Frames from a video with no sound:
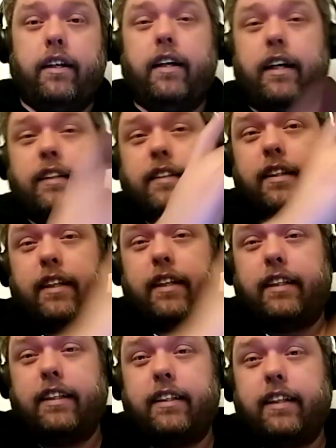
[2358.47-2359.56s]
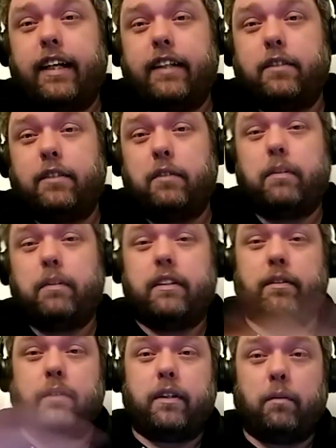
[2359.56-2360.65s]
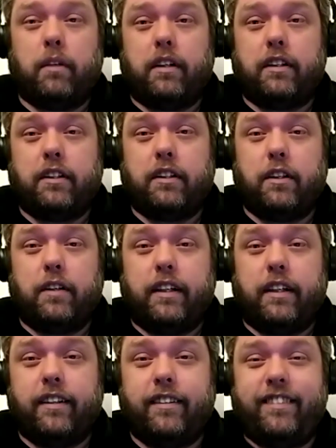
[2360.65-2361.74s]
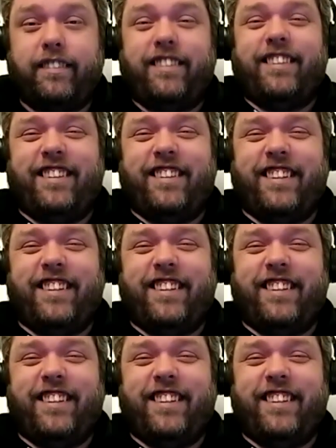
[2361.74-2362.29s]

I said I didn't last week, but this week I'm gonna let you know I did.